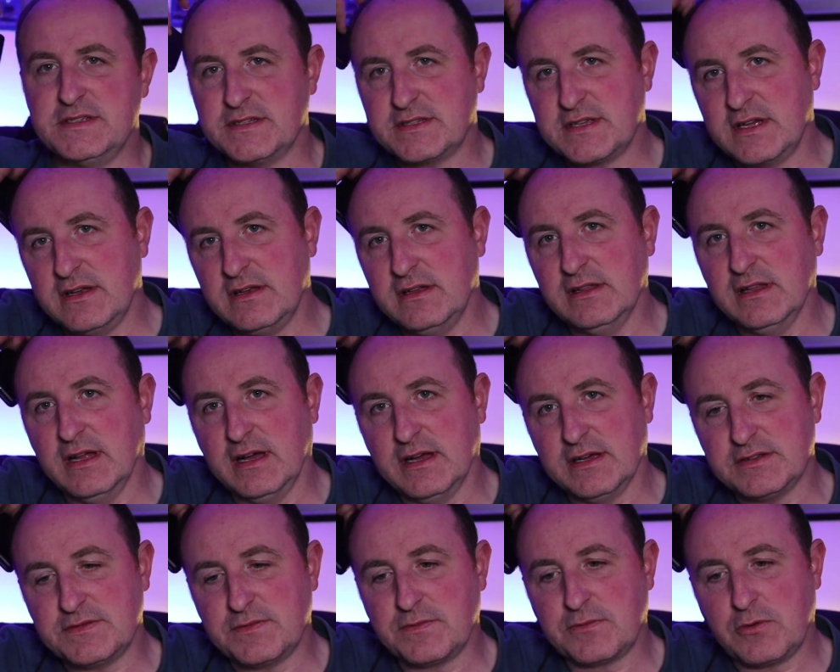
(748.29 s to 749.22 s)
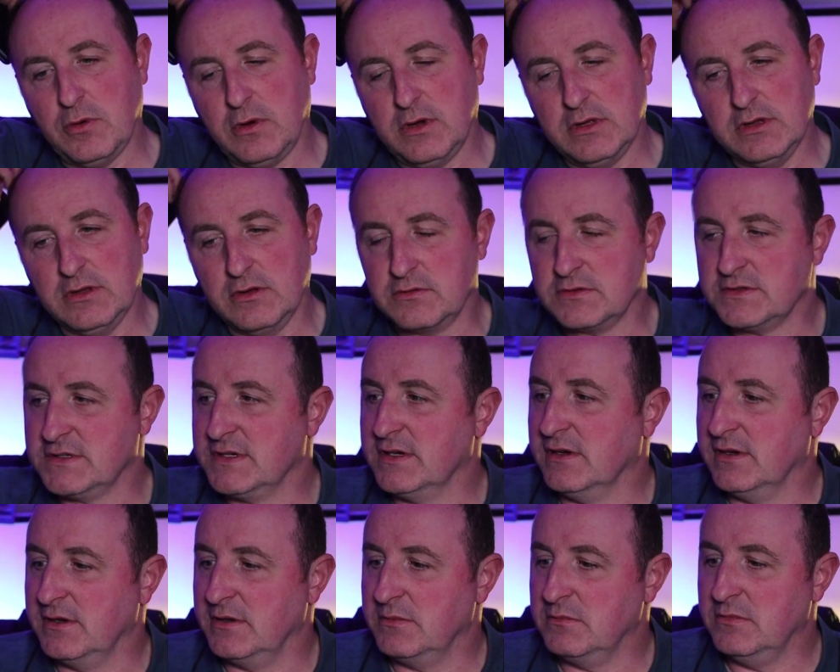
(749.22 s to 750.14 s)
is going to last for quite a long
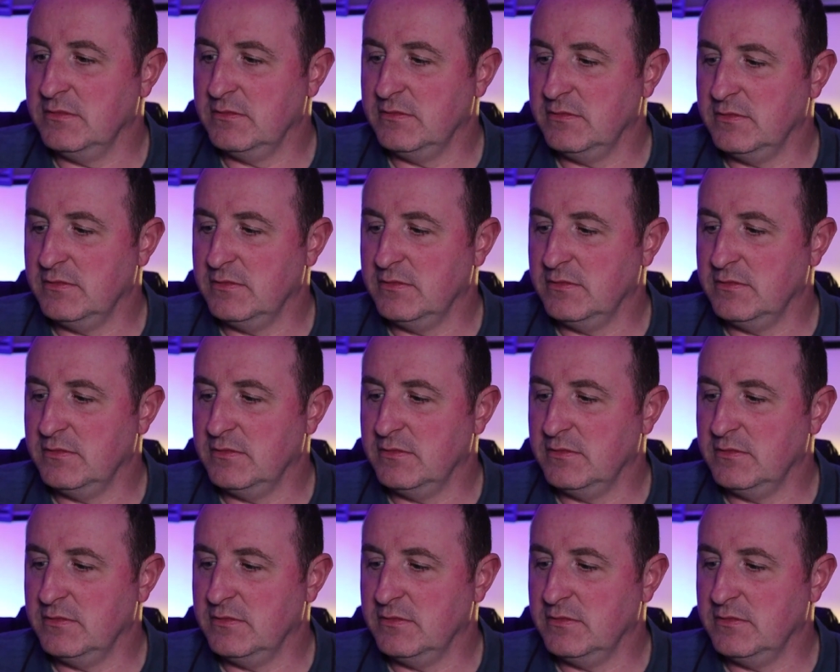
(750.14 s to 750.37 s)
time.